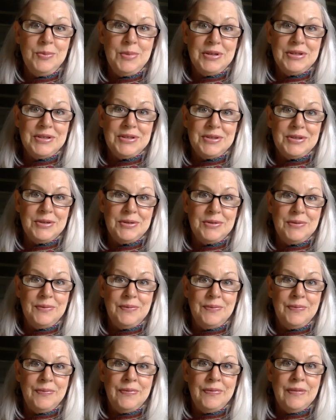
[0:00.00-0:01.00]
must too.
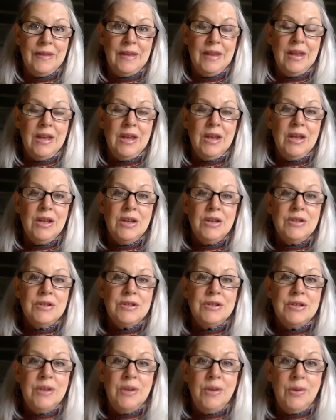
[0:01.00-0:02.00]

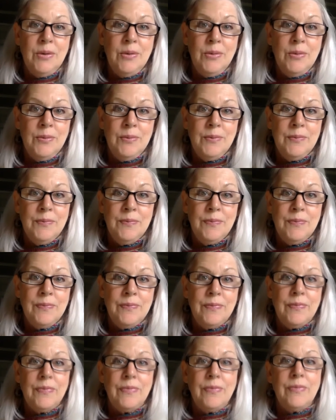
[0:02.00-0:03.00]
So
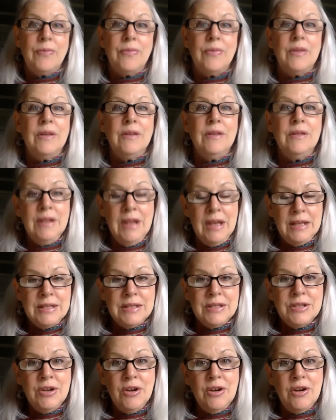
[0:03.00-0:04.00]

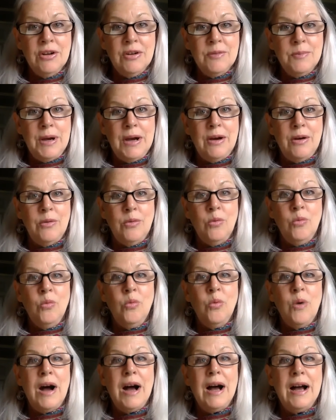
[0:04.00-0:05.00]
let's talk about
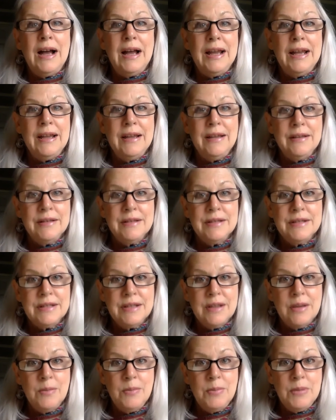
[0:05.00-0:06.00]
why
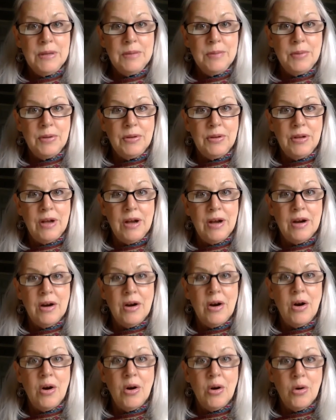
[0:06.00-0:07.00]
some people are
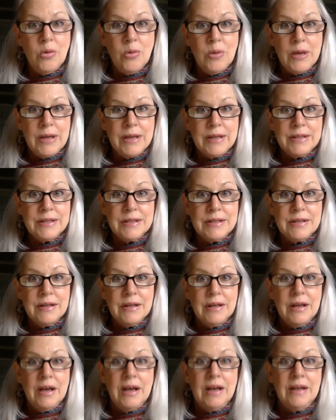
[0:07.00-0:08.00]
always
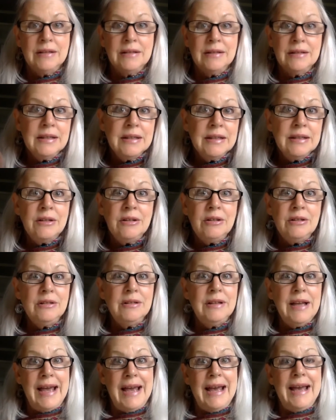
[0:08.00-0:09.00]
a
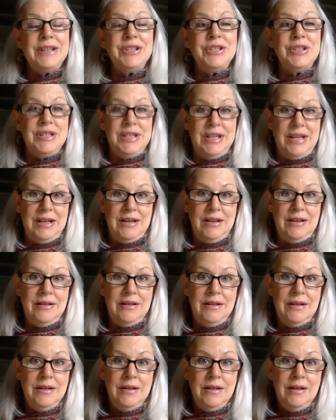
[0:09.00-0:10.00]
little agitated
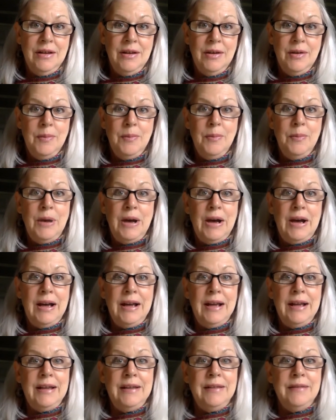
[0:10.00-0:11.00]

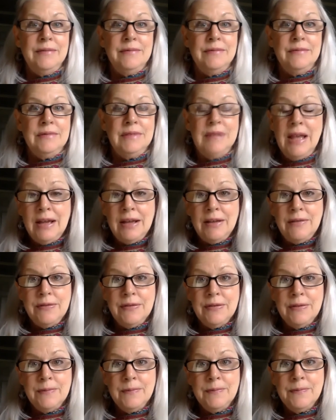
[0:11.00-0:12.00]
by life.